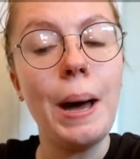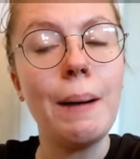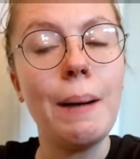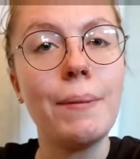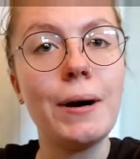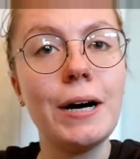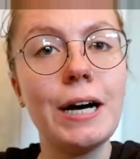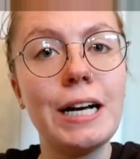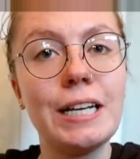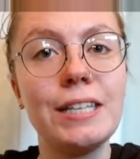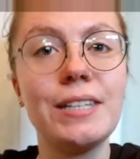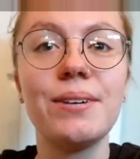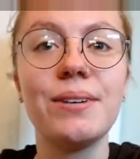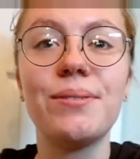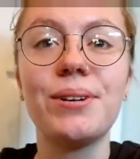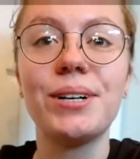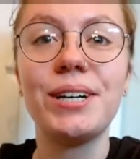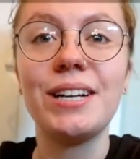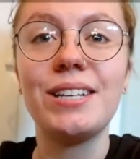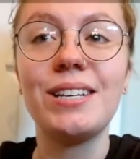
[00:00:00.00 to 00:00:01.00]
but I still
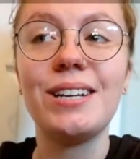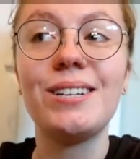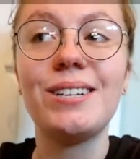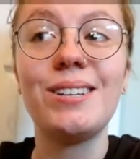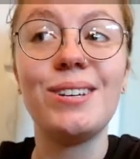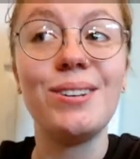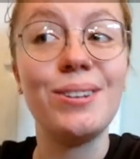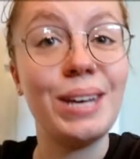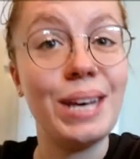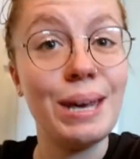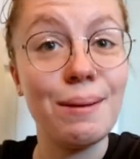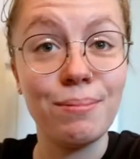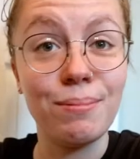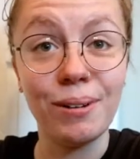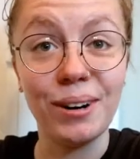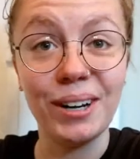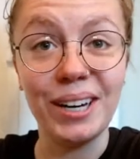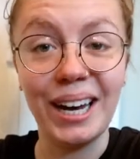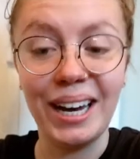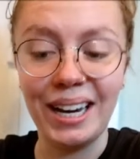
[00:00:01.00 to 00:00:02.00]
wanted to keep
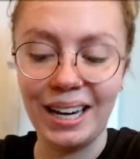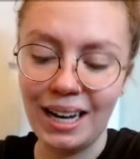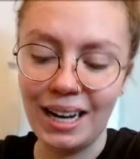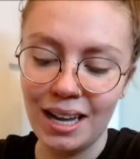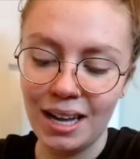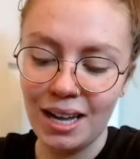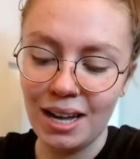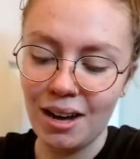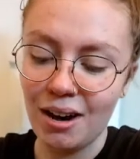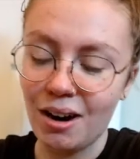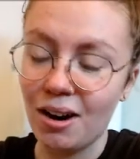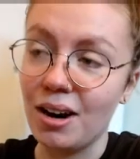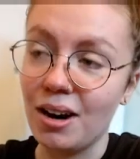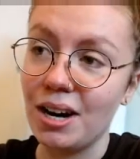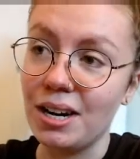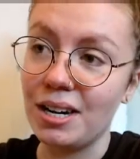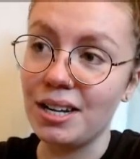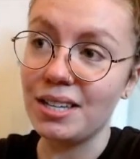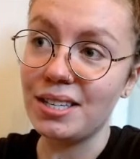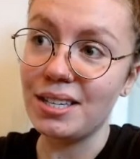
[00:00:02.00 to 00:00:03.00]
working
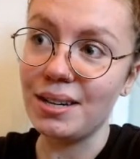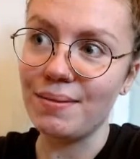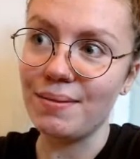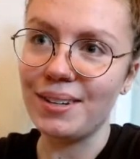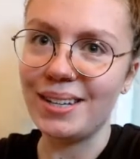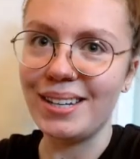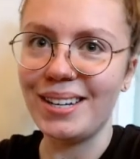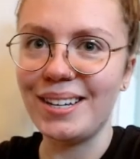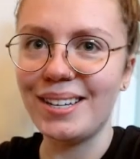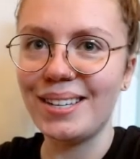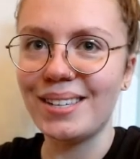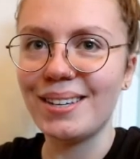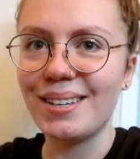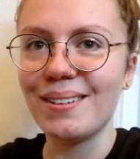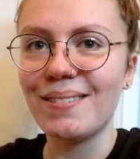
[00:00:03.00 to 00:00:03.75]
on some of these